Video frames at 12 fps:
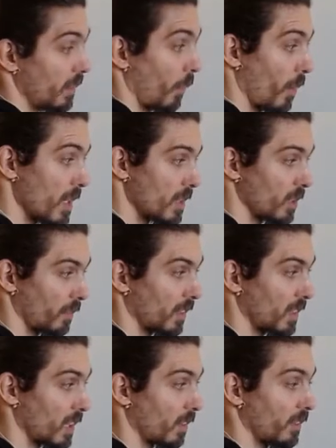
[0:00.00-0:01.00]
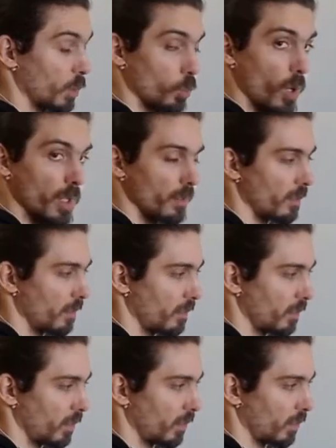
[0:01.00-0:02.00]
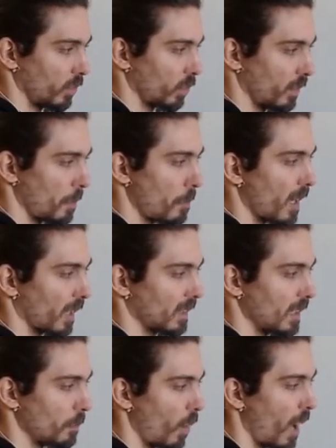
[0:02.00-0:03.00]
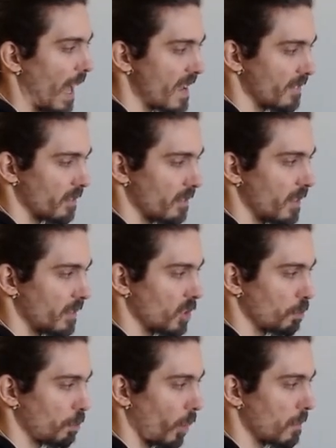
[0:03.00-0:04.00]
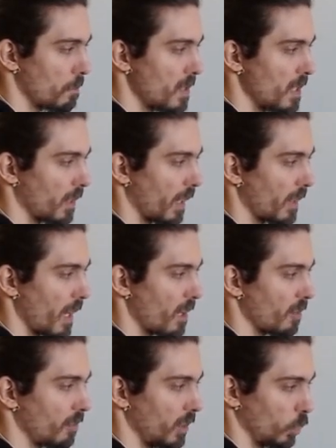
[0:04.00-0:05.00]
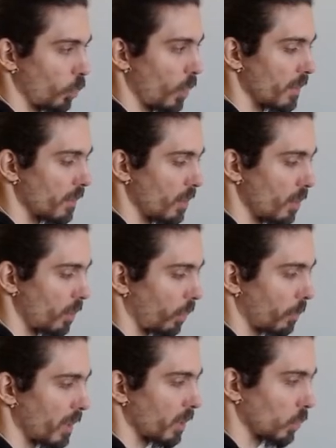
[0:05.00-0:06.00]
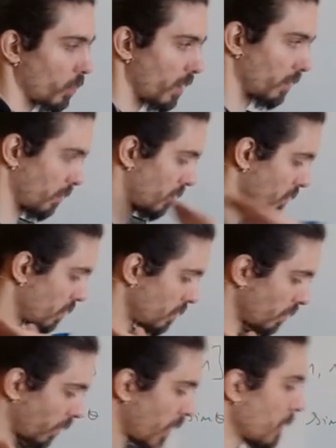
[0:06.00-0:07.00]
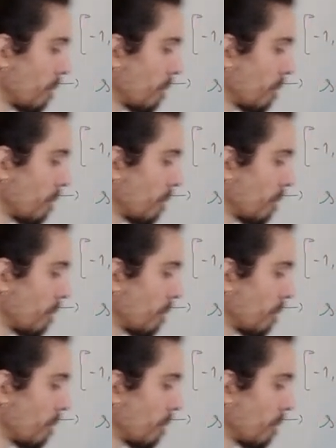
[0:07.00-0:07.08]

radius of the circle is one. So the maximum height that this point P can have is one or minus one, okay?